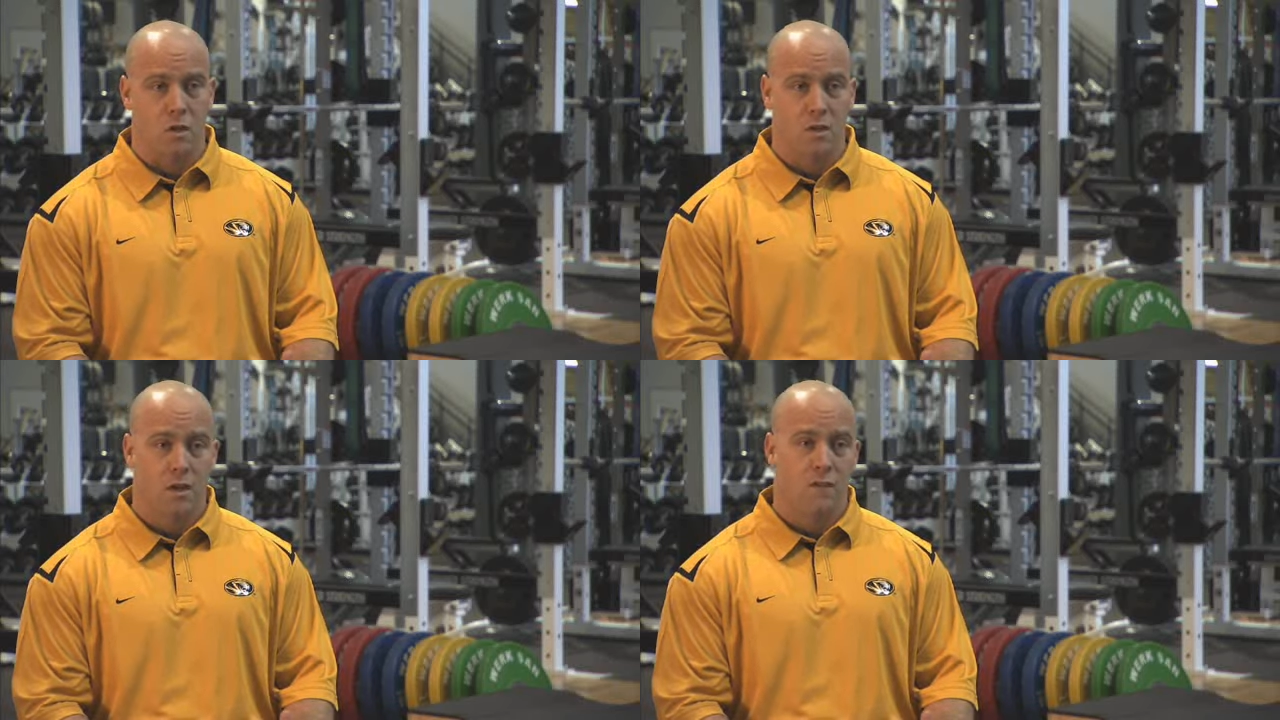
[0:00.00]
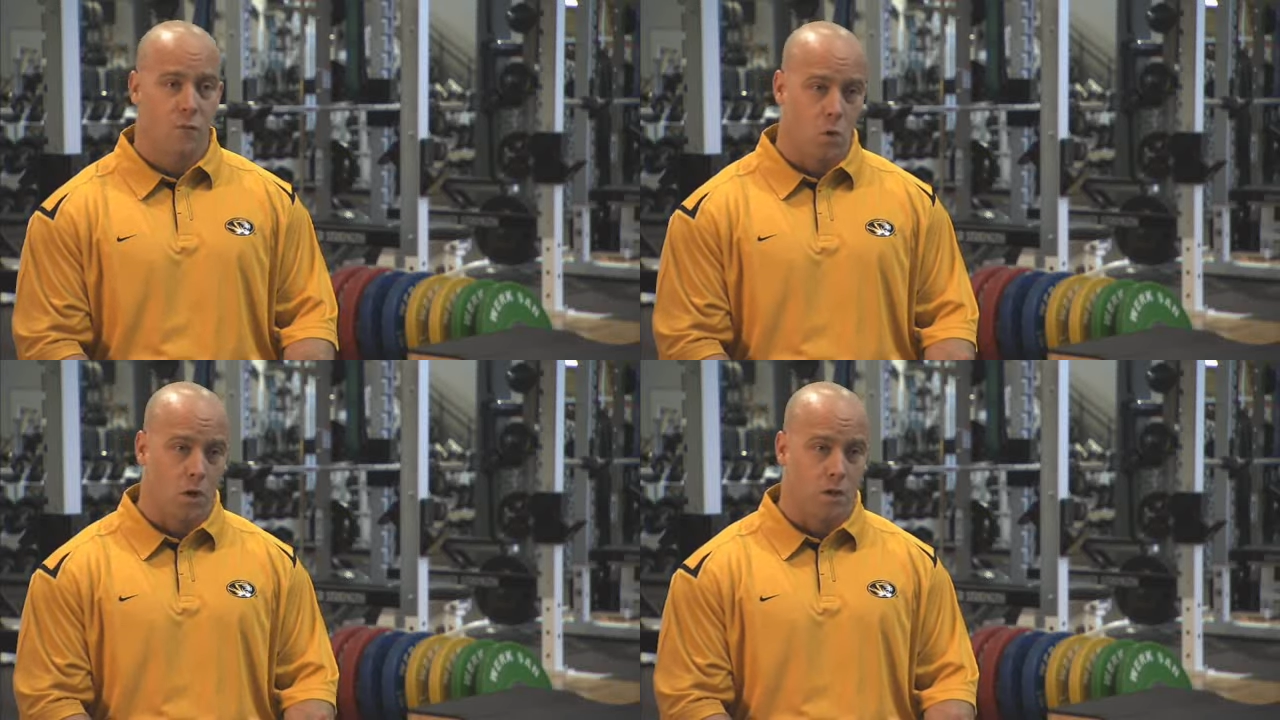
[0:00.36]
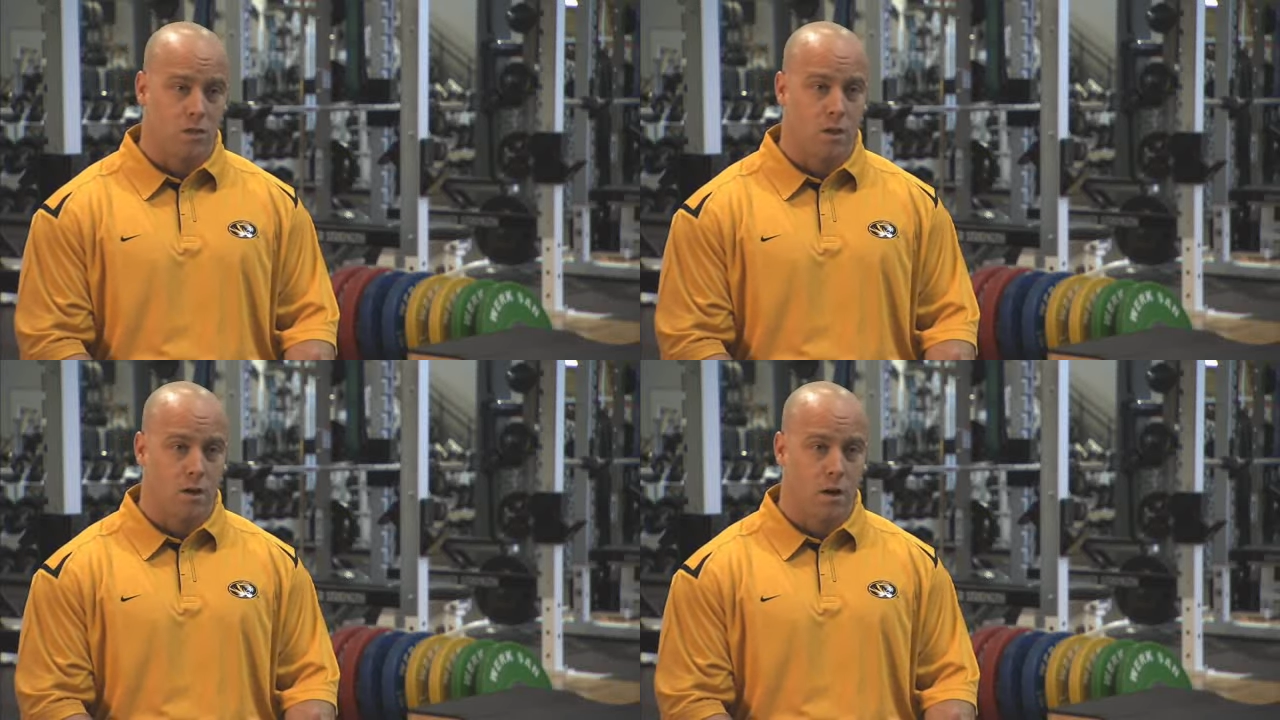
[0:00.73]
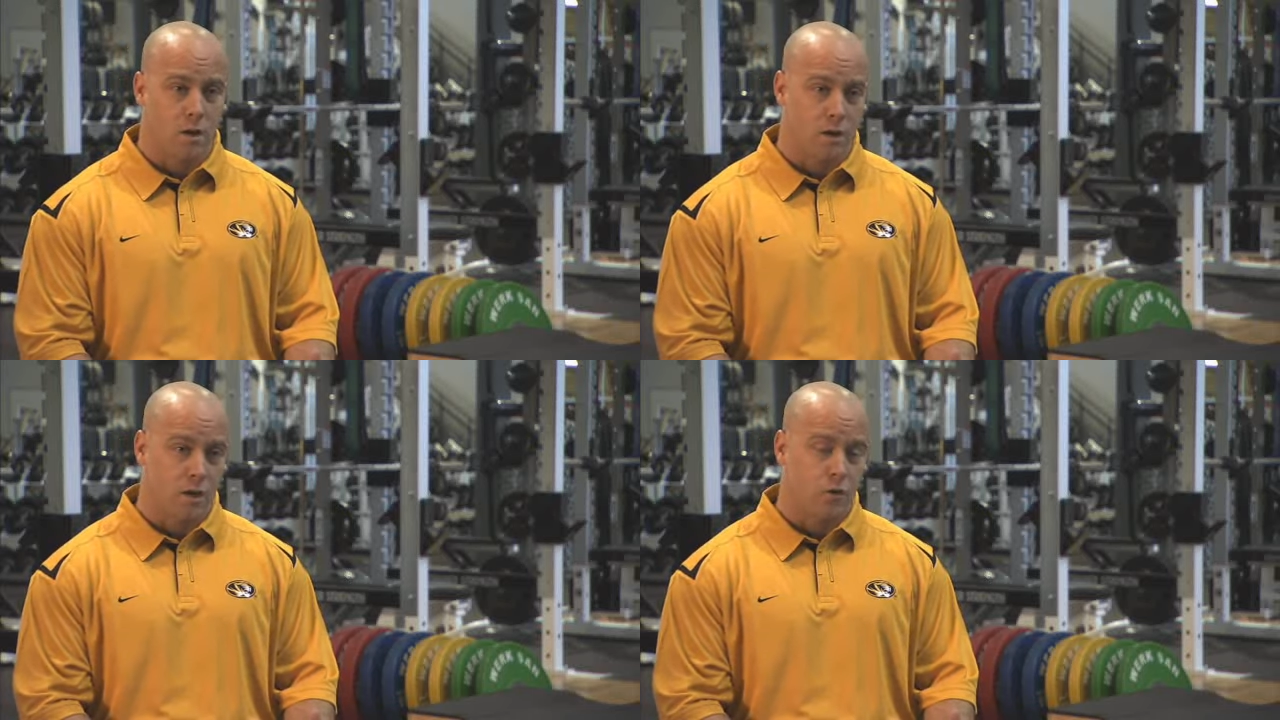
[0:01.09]
We focus
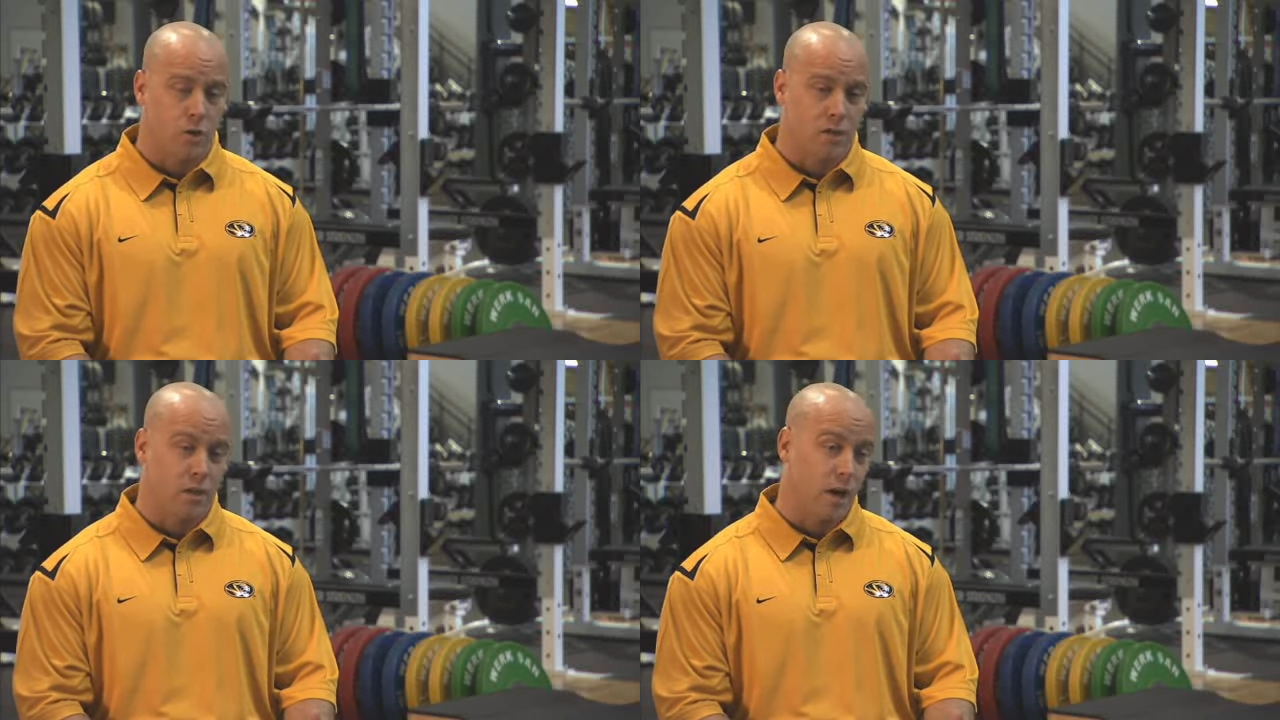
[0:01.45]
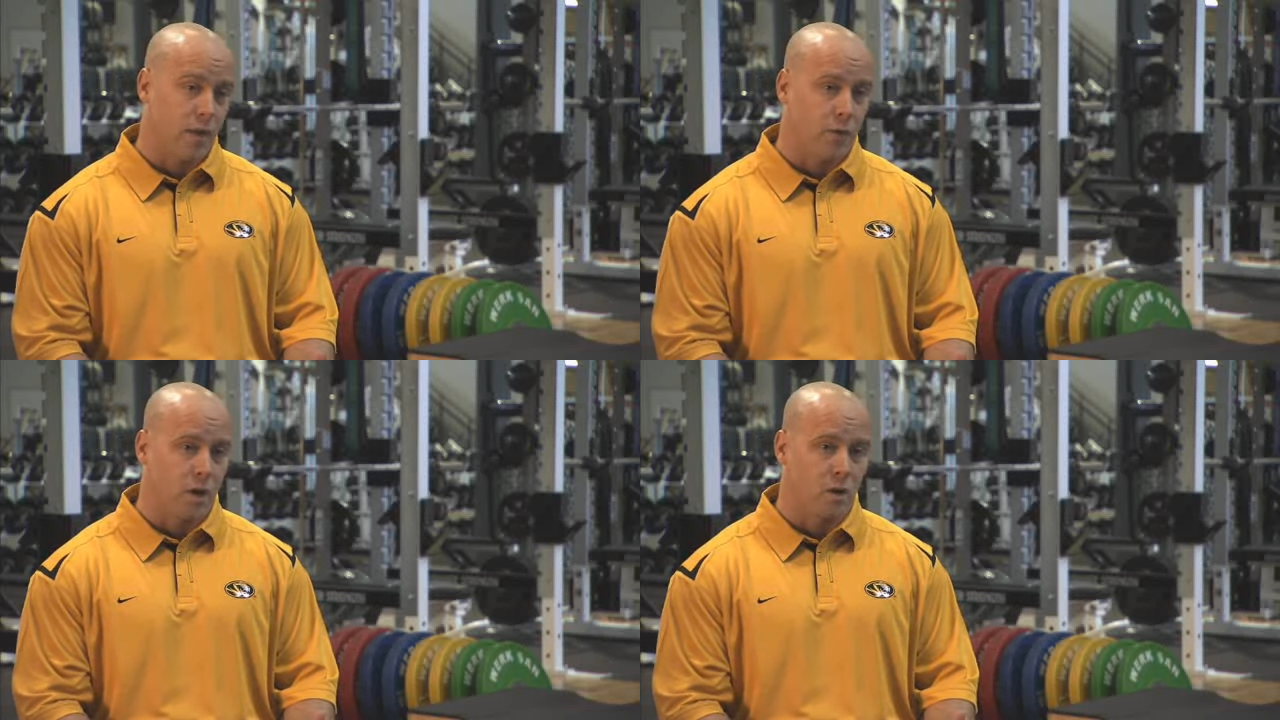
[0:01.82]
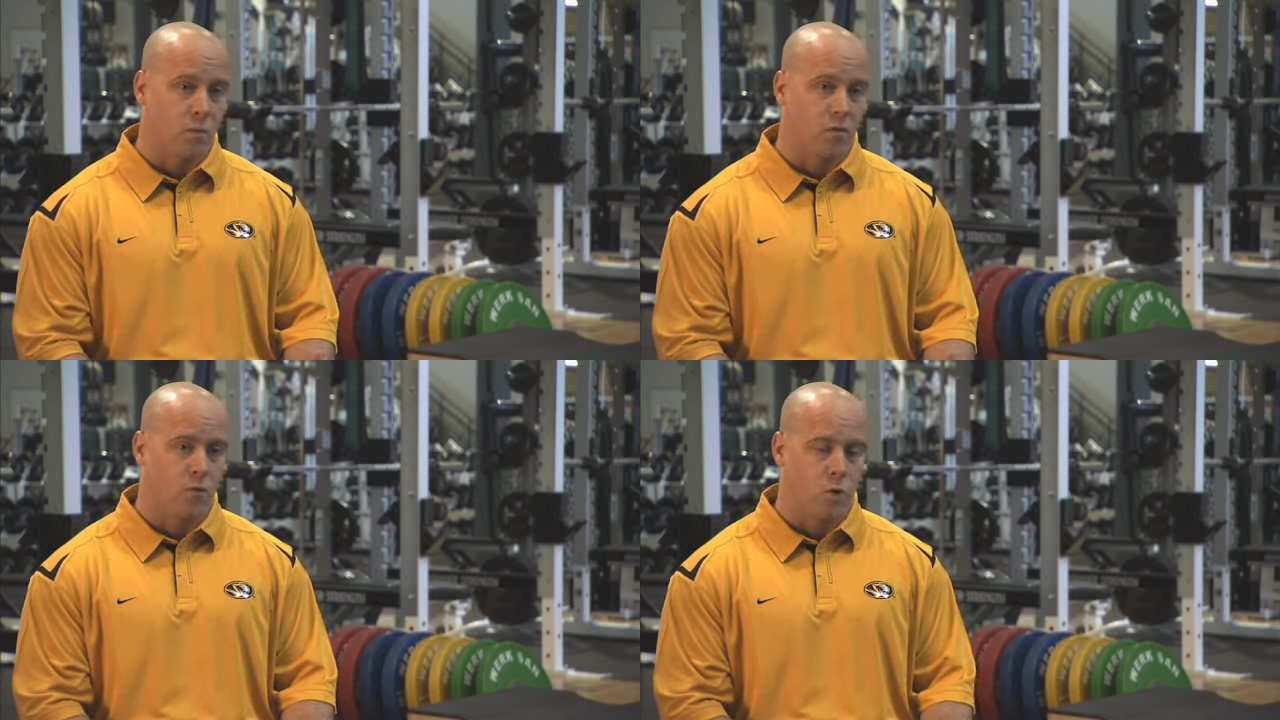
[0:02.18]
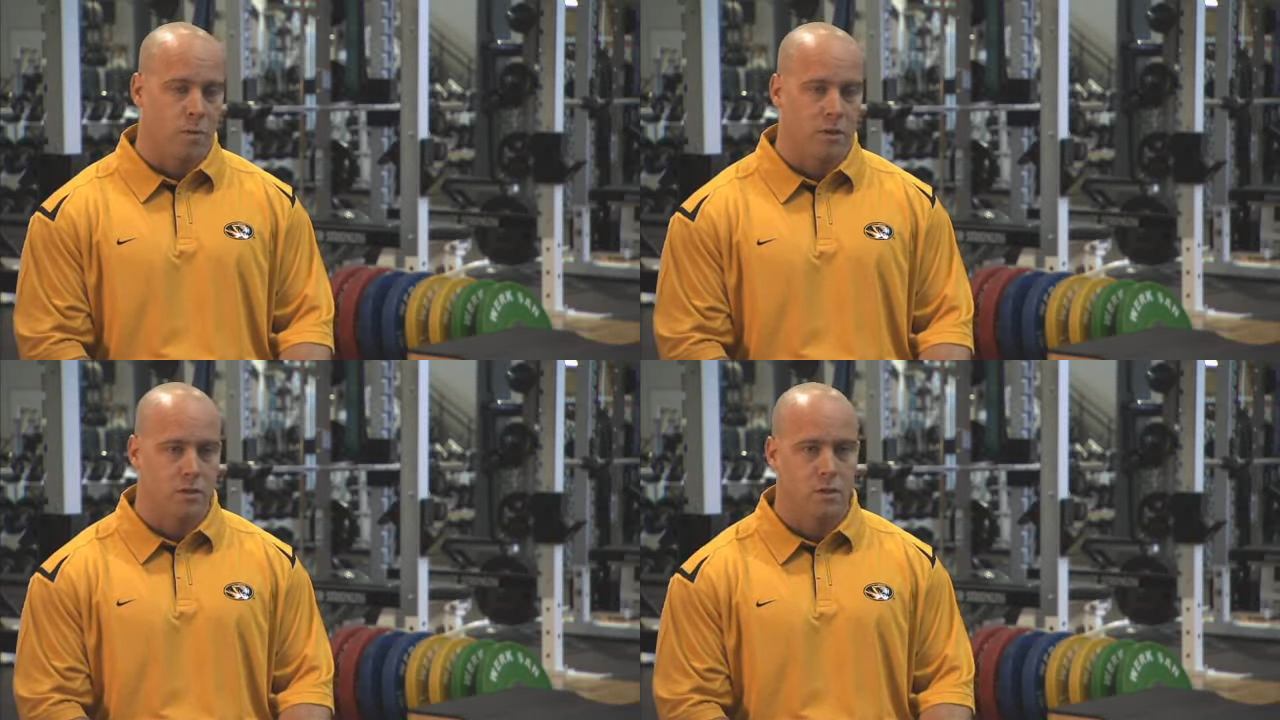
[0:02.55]
on increasing athletic
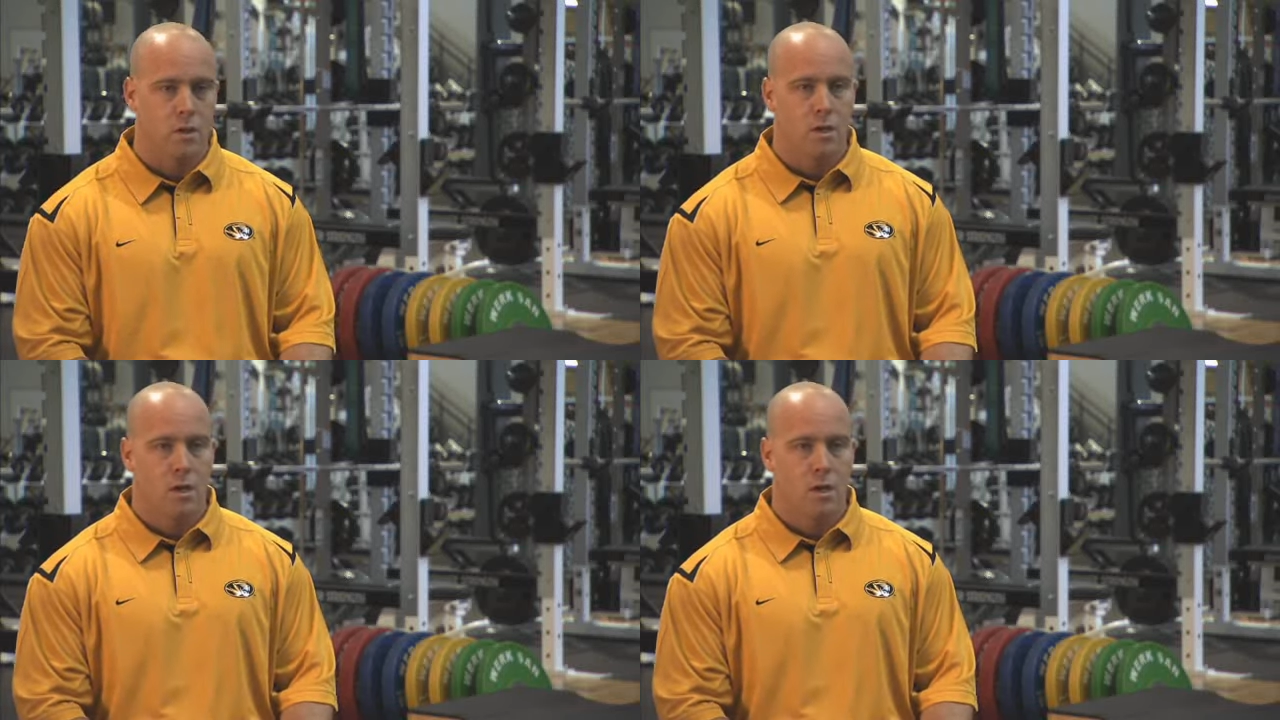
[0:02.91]
performance.